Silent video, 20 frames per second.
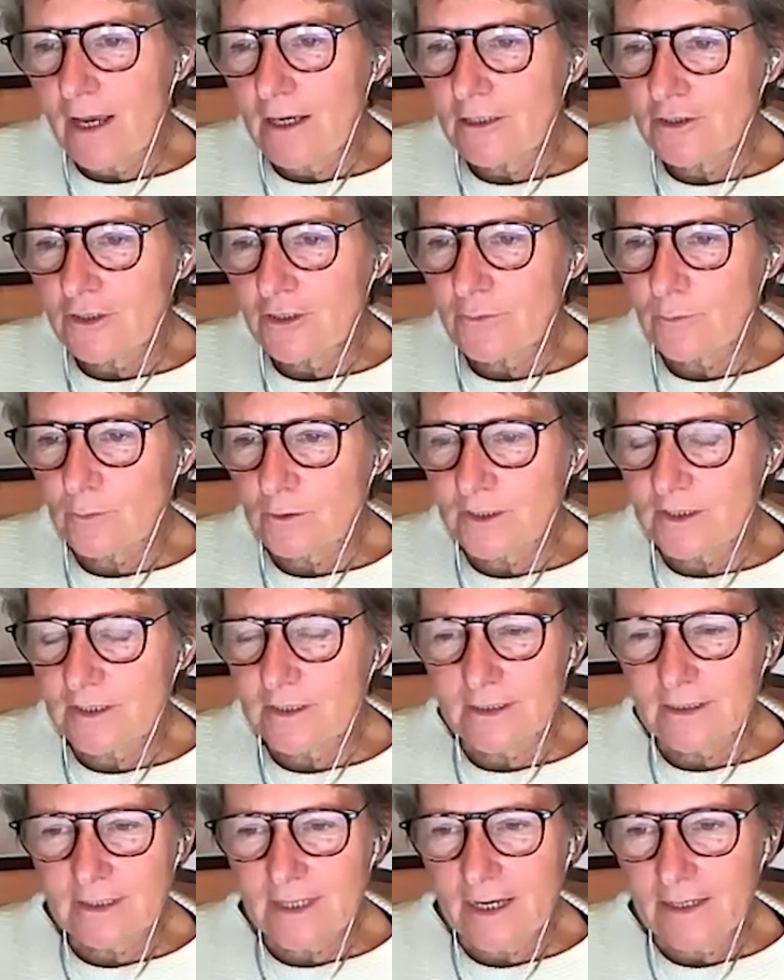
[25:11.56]
I just
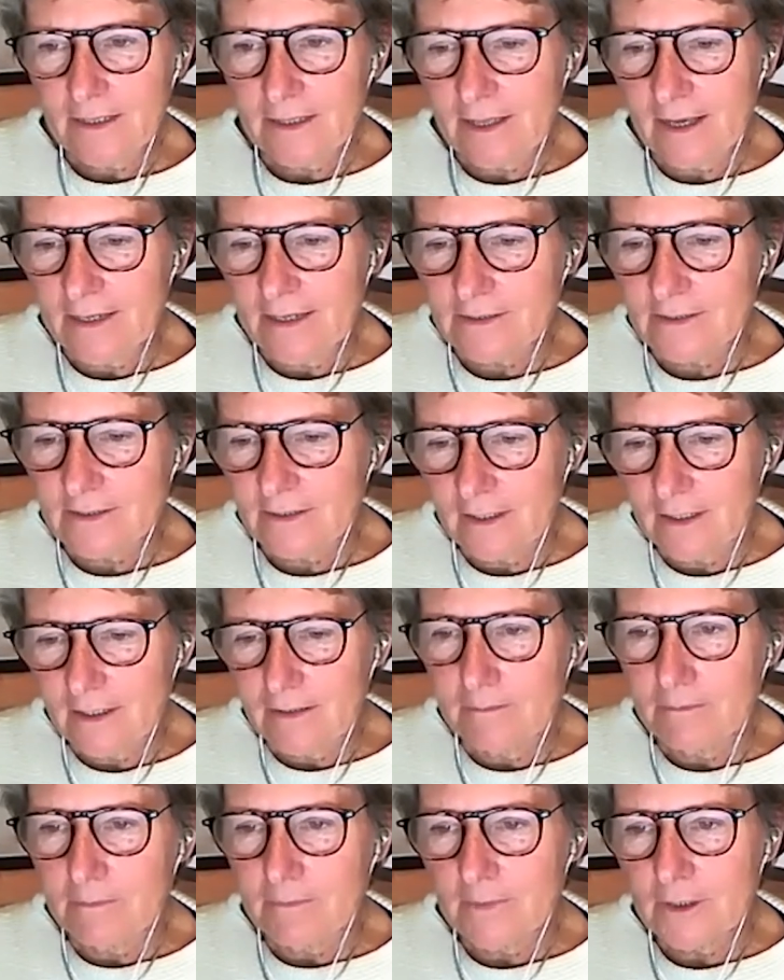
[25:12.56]
wanted to say that
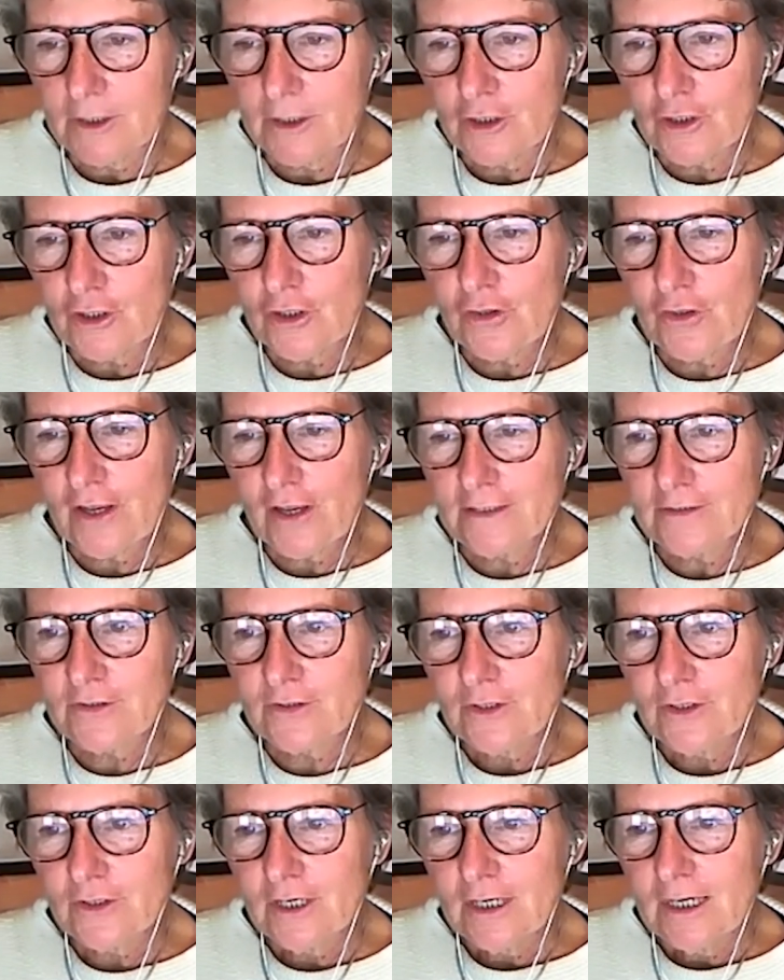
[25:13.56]
um, that
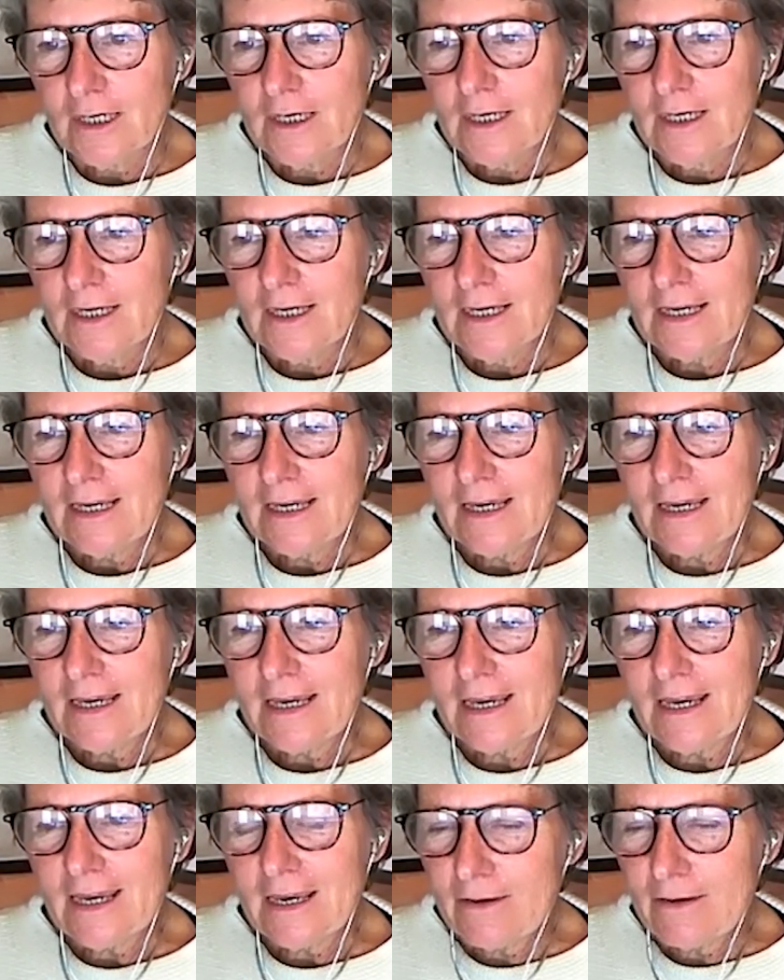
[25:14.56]

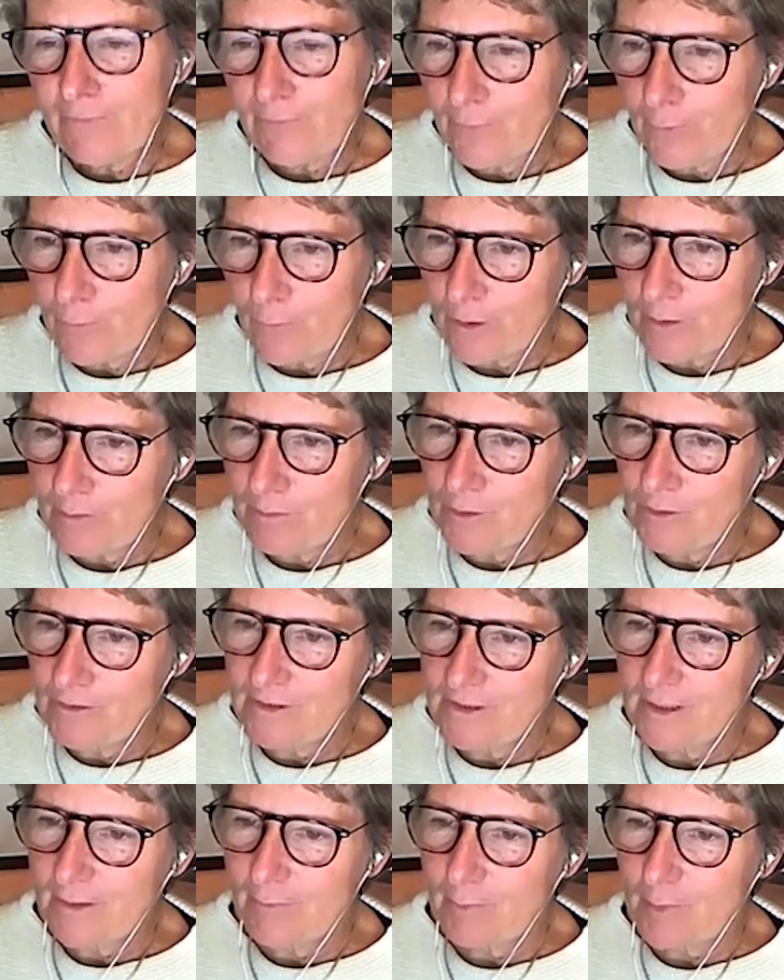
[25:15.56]
if your
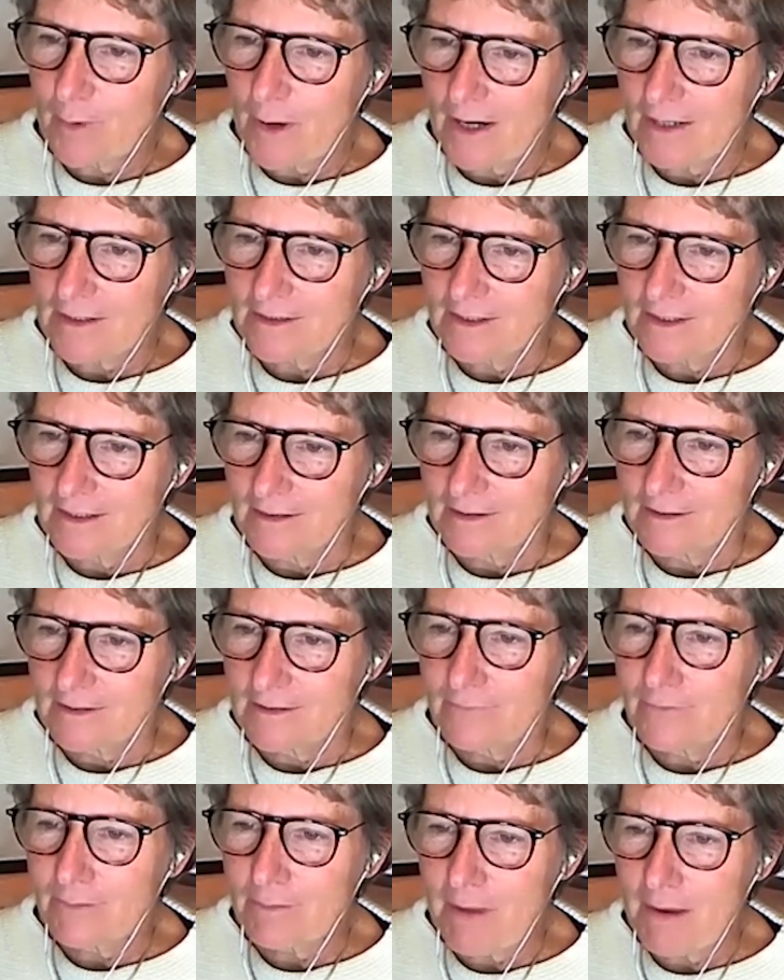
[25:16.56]
community of practice,
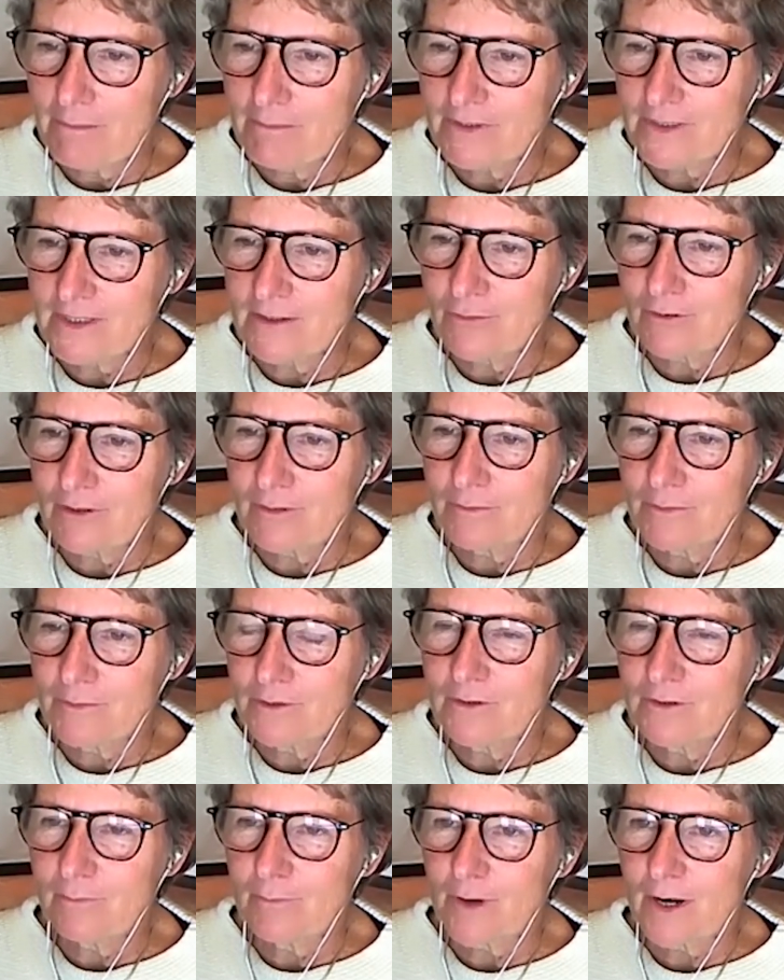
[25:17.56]
if the members in your
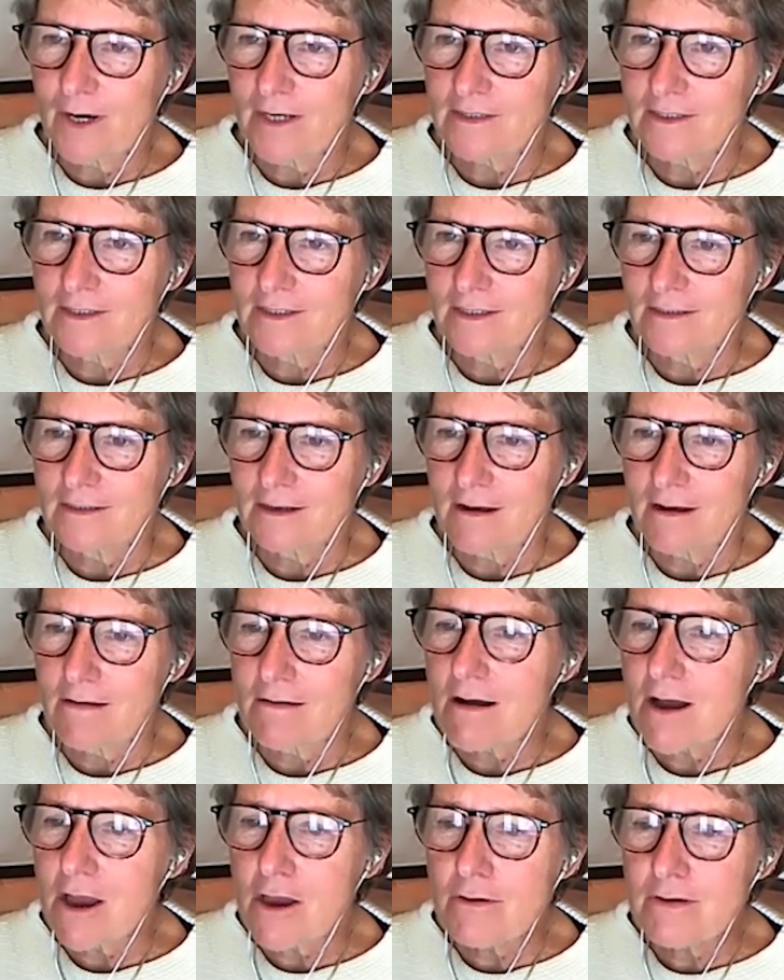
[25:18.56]
community of practice
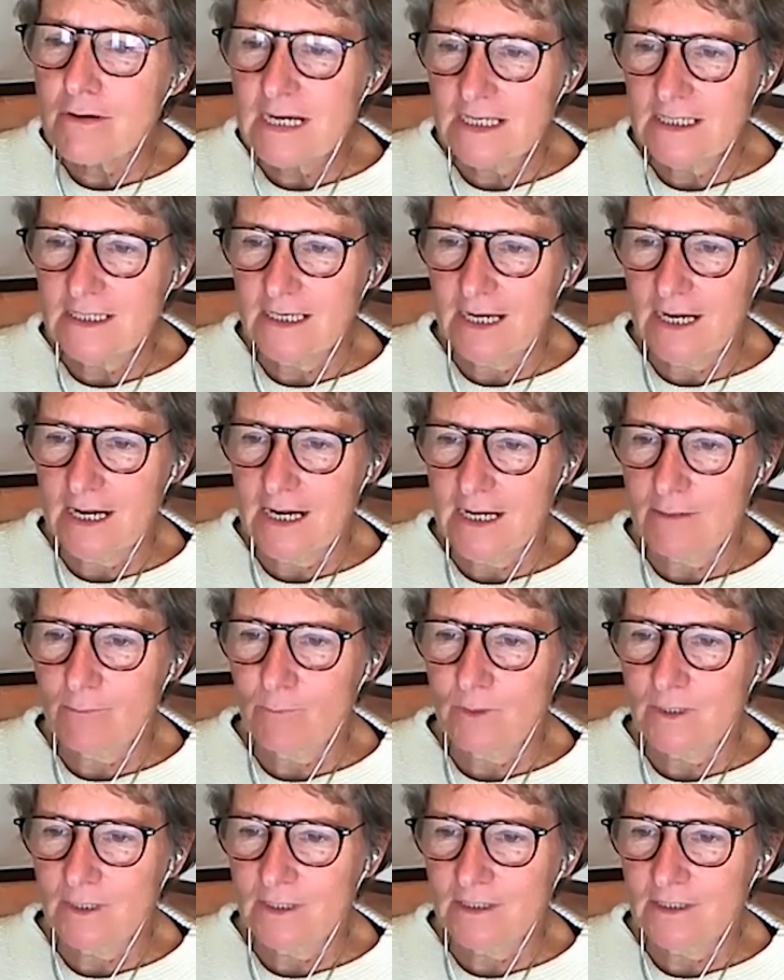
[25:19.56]
are only dealing
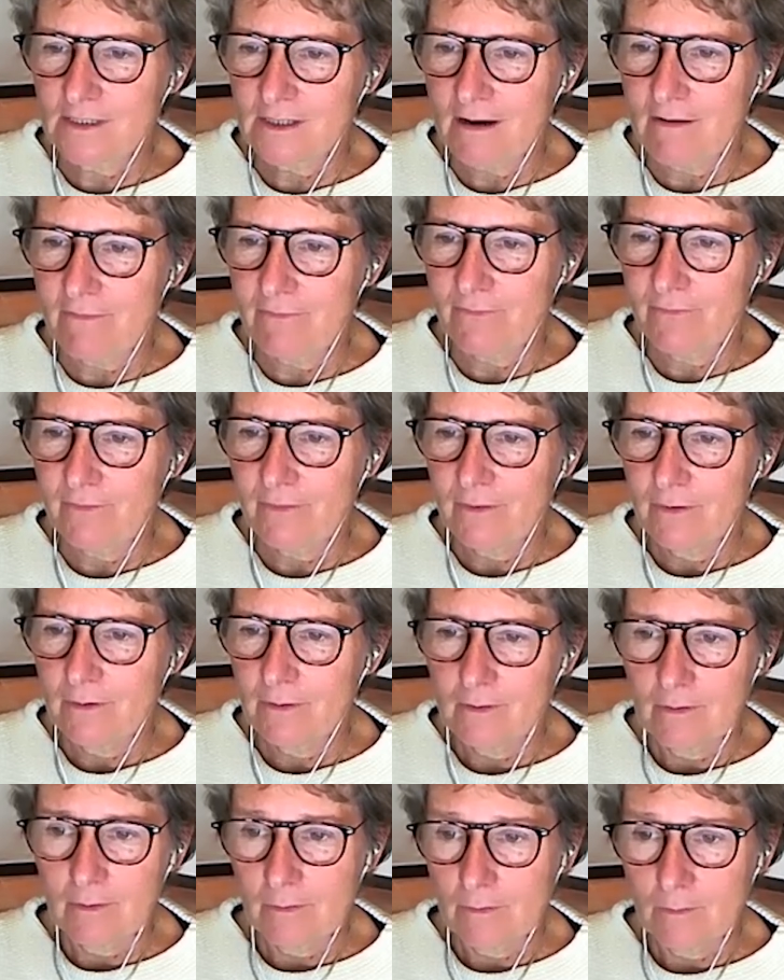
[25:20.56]
with stuff
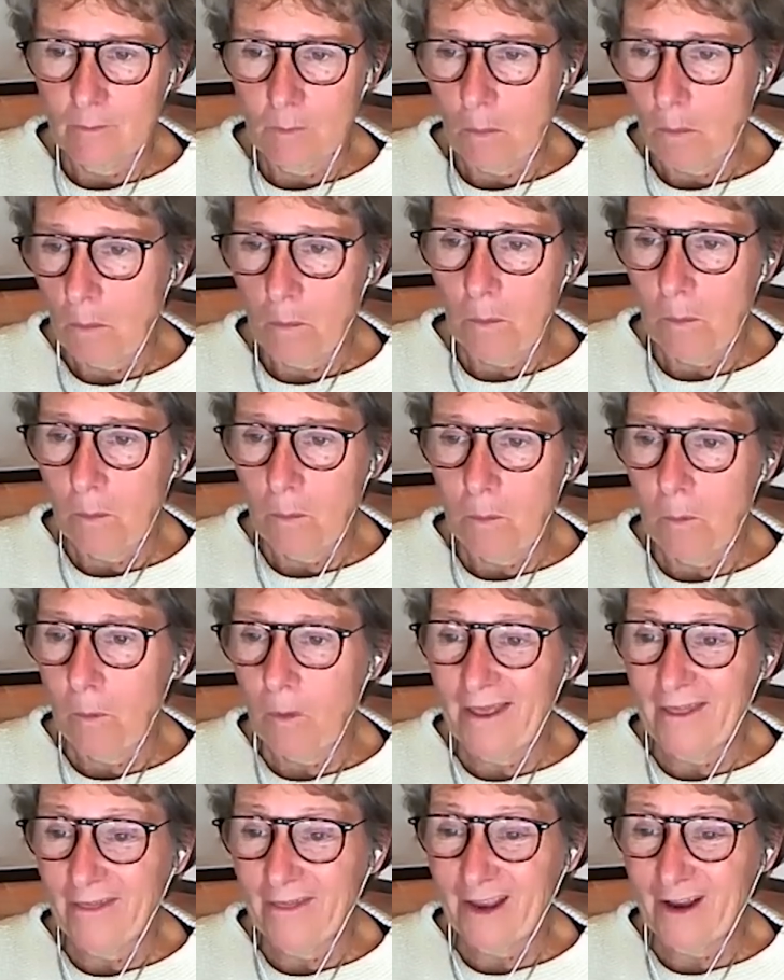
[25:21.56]

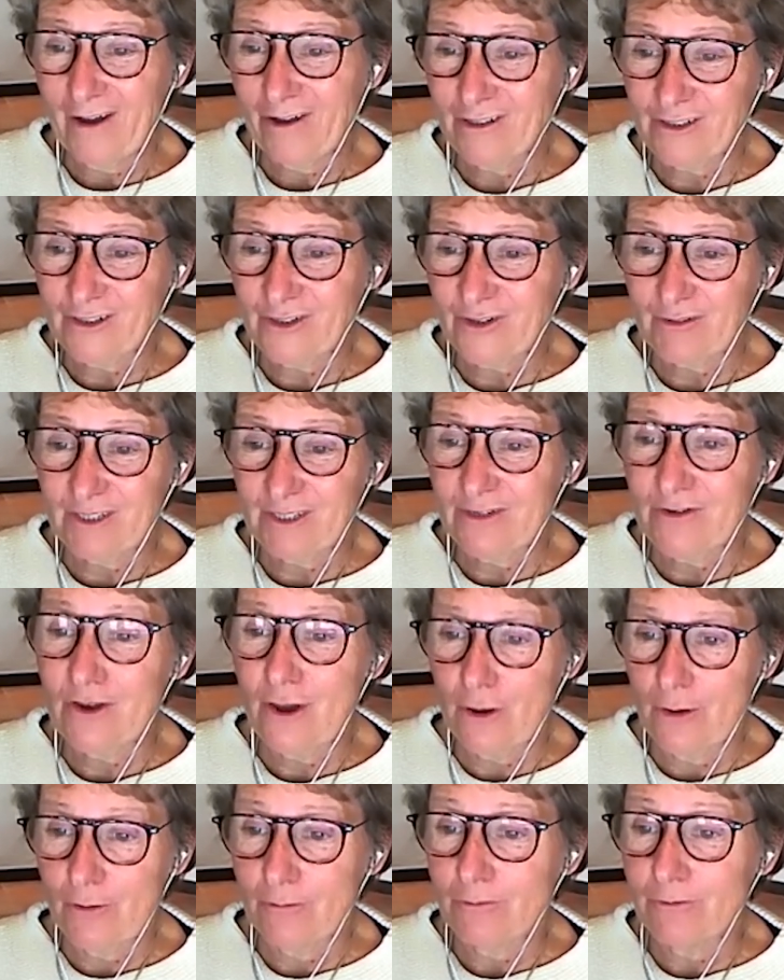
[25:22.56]
where the answer is
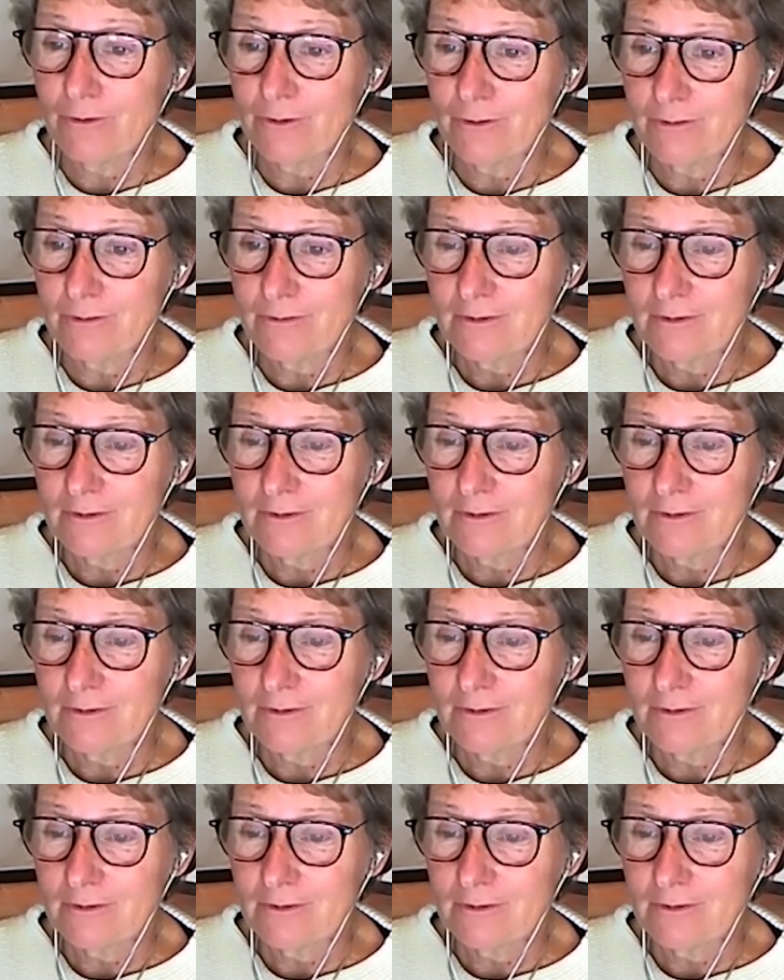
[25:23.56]
known,